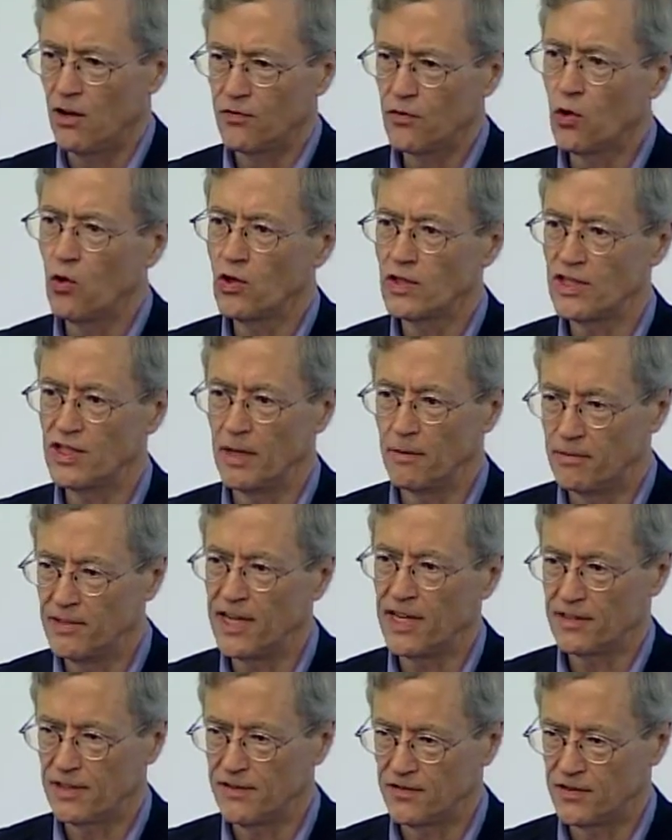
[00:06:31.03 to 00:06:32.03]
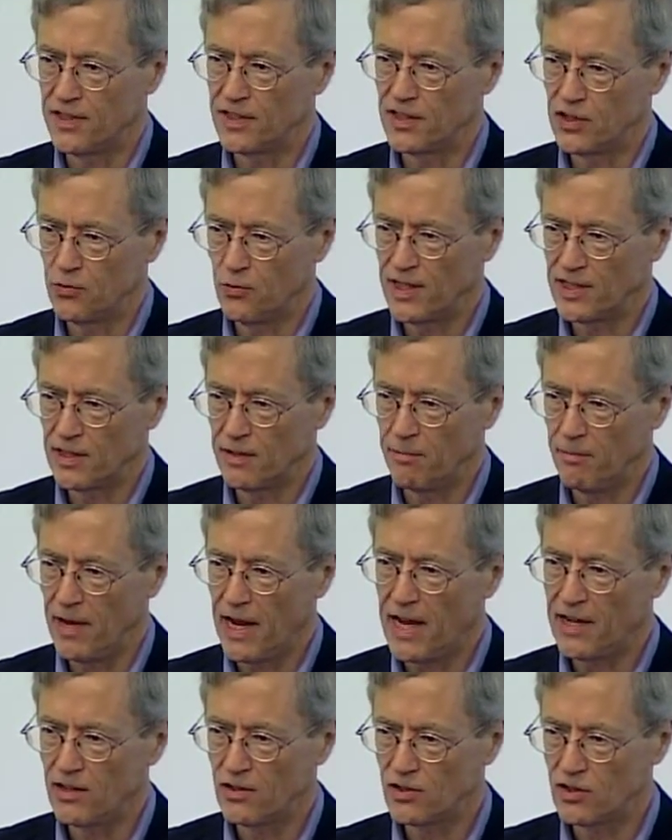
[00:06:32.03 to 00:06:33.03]
of course the objective situation
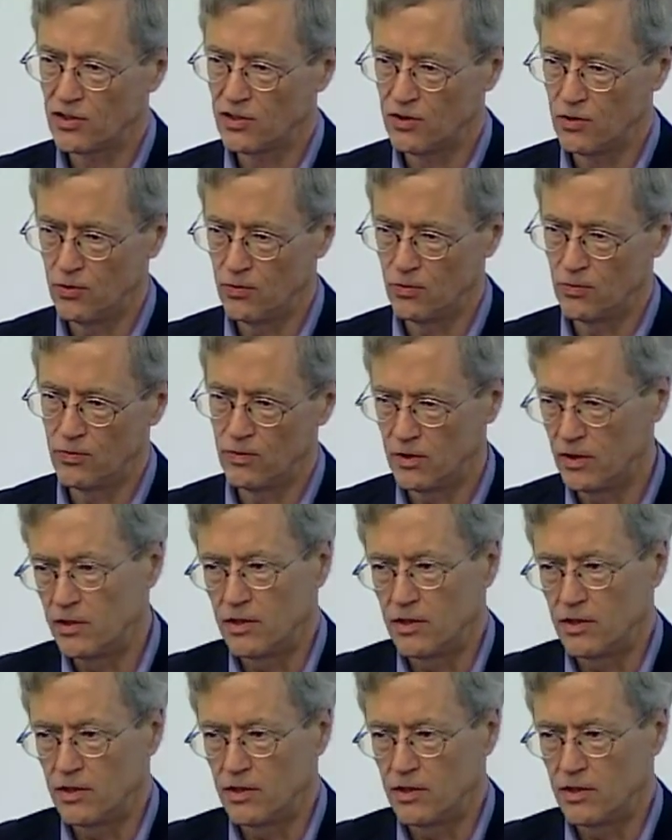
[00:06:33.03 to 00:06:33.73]
matters to